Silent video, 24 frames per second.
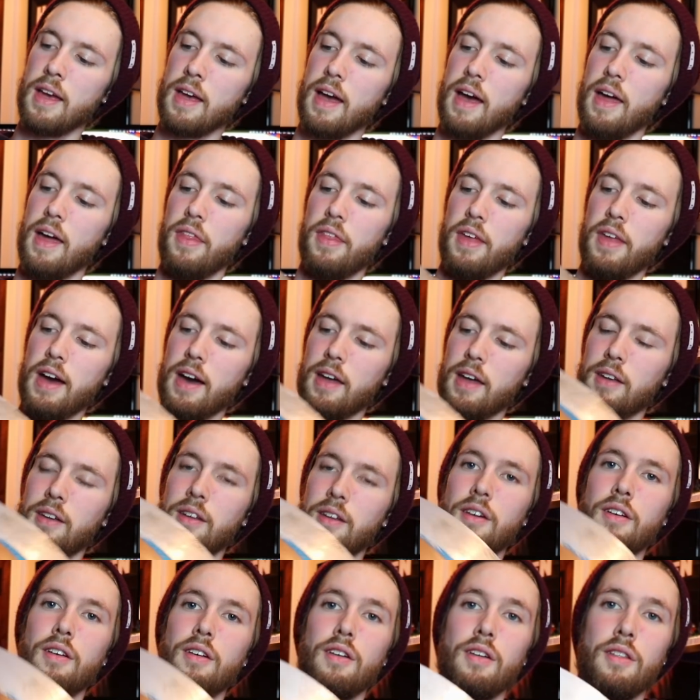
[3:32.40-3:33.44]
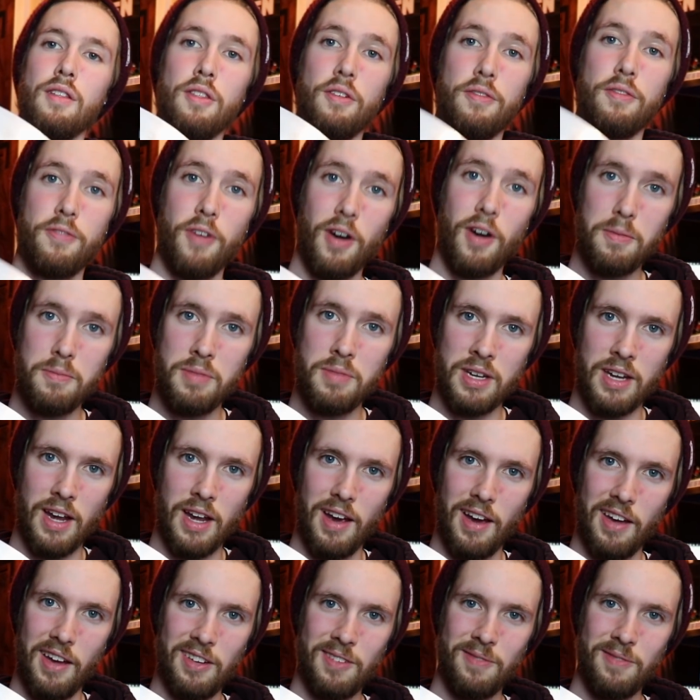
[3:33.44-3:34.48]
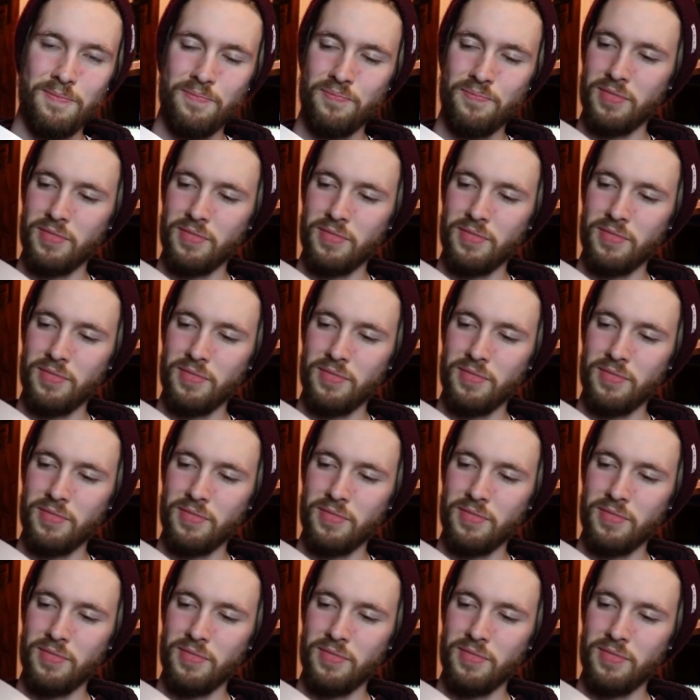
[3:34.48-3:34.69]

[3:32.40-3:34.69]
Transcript: and then the fun began.